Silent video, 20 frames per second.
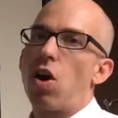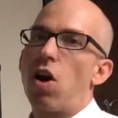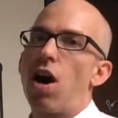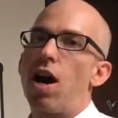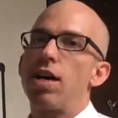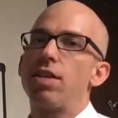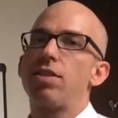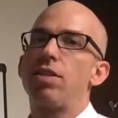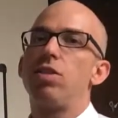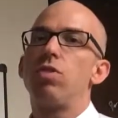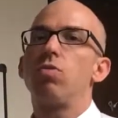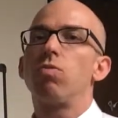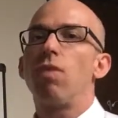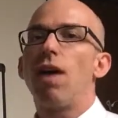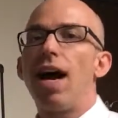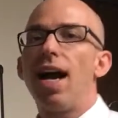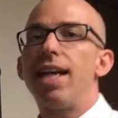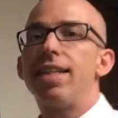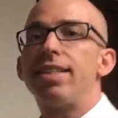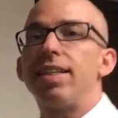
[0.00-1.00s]
cost is
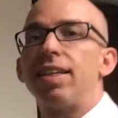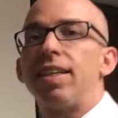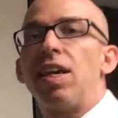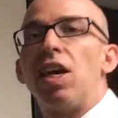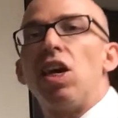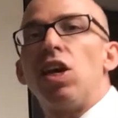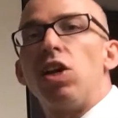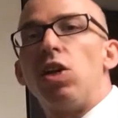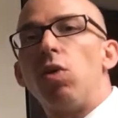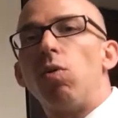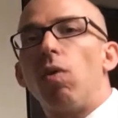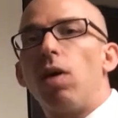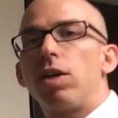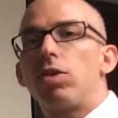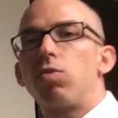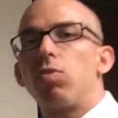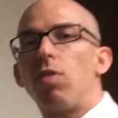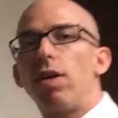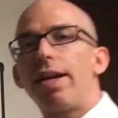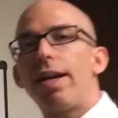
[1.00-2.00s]
rising. You
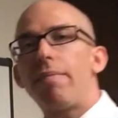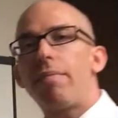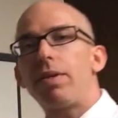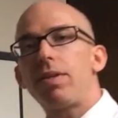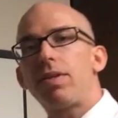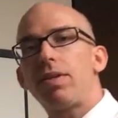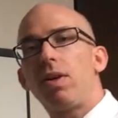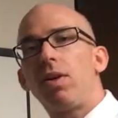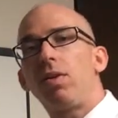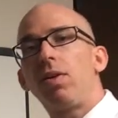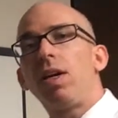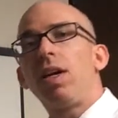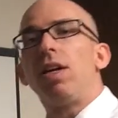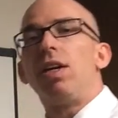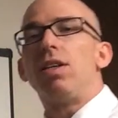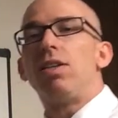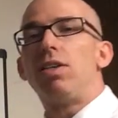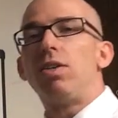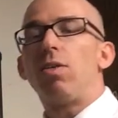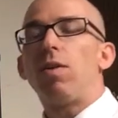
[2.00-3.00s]
watch one episode,
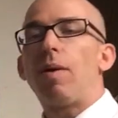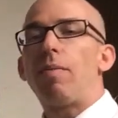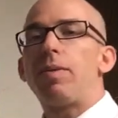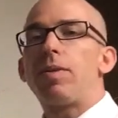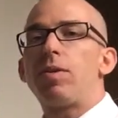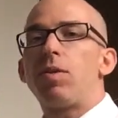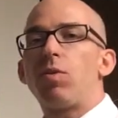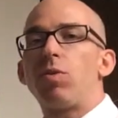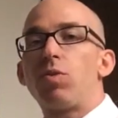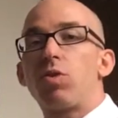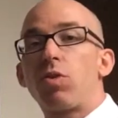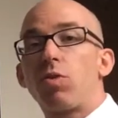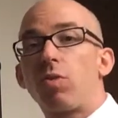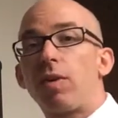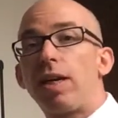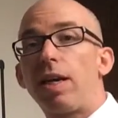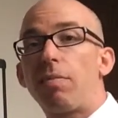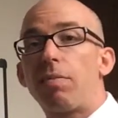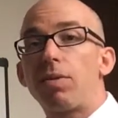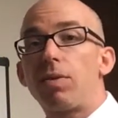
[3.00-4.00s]
two episodes,
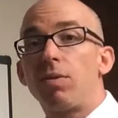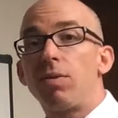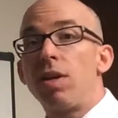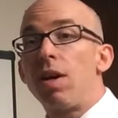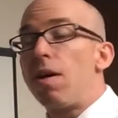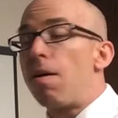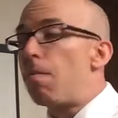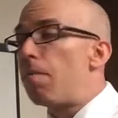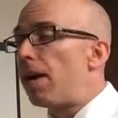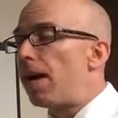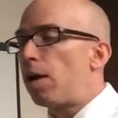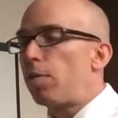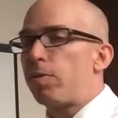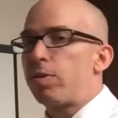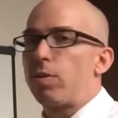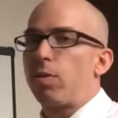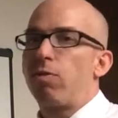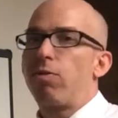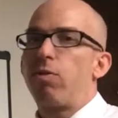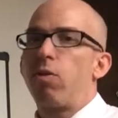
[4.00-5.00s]
three episodes, by
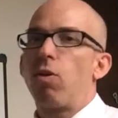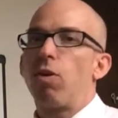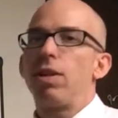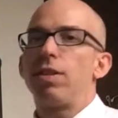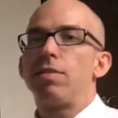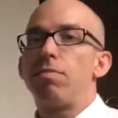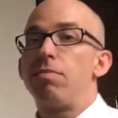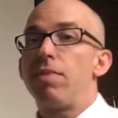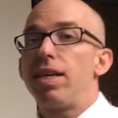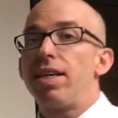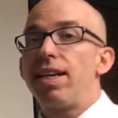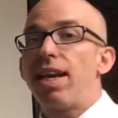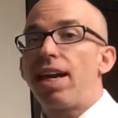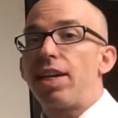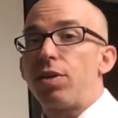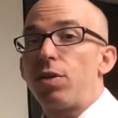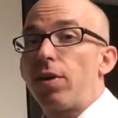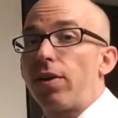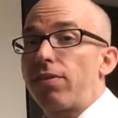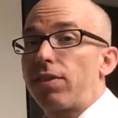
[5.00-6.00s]
episode four, it's
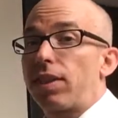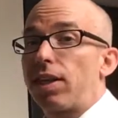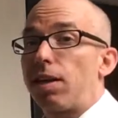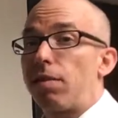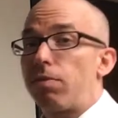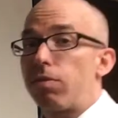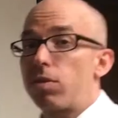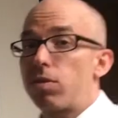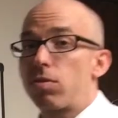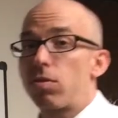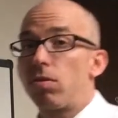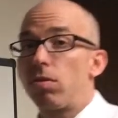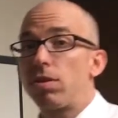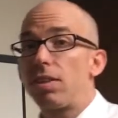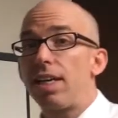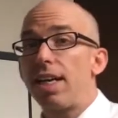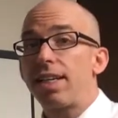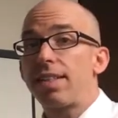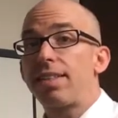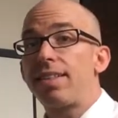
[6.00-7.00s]
midnight. You have to get up for school
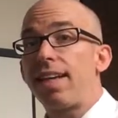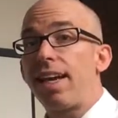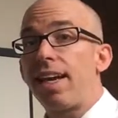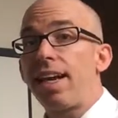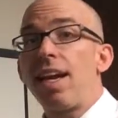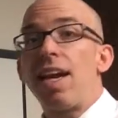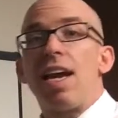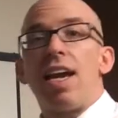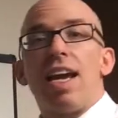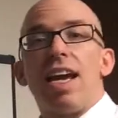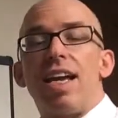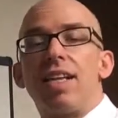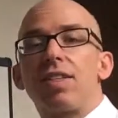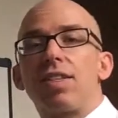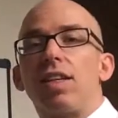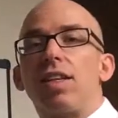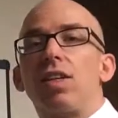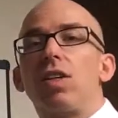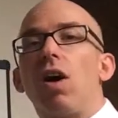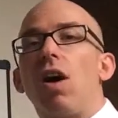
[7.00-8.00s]
the next day. It's
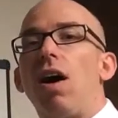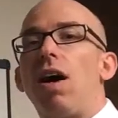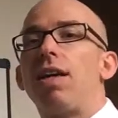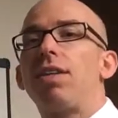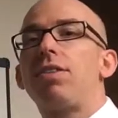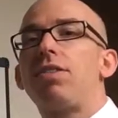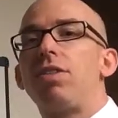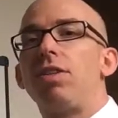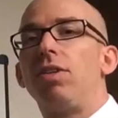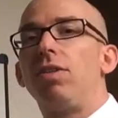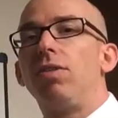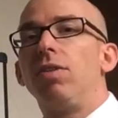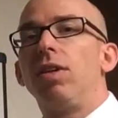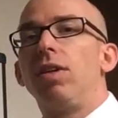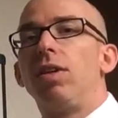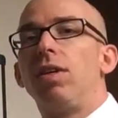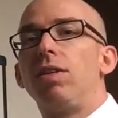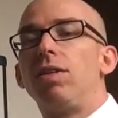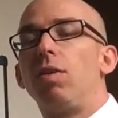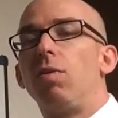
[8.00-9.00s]
going to cost you
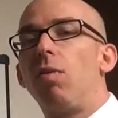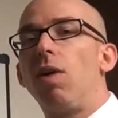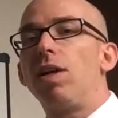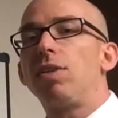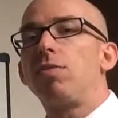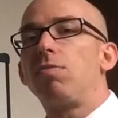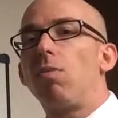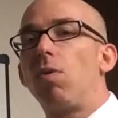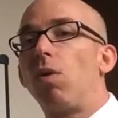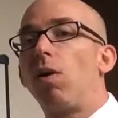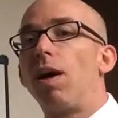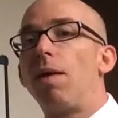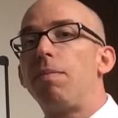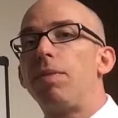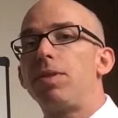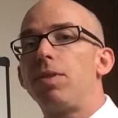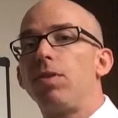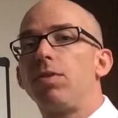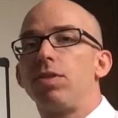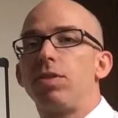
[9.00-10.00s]
to watch more
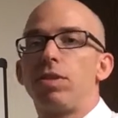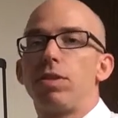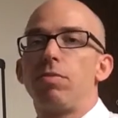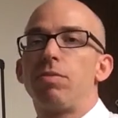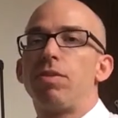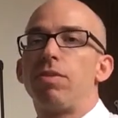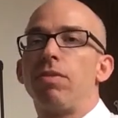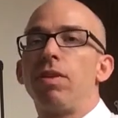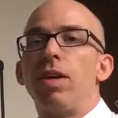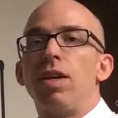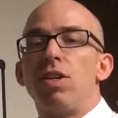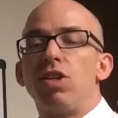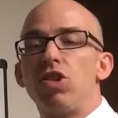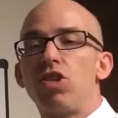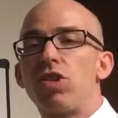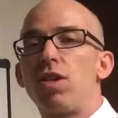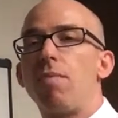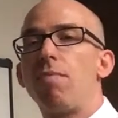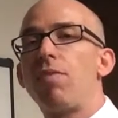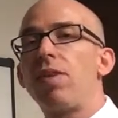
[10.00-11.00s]
episodes in terms of
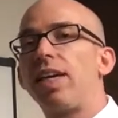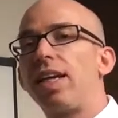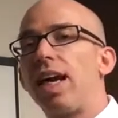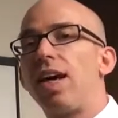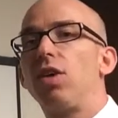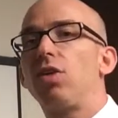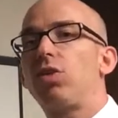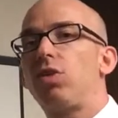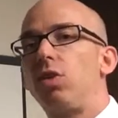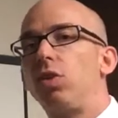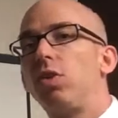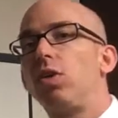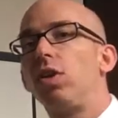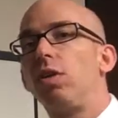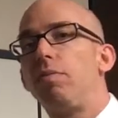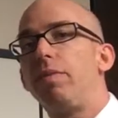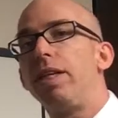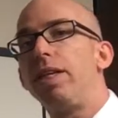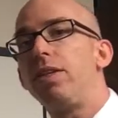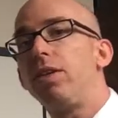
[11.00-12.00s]
something else you
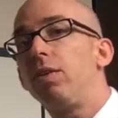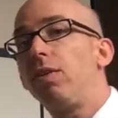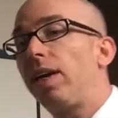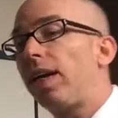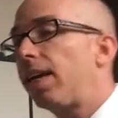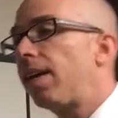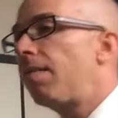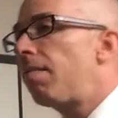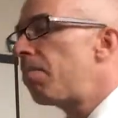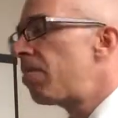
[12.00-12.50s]
could be doing.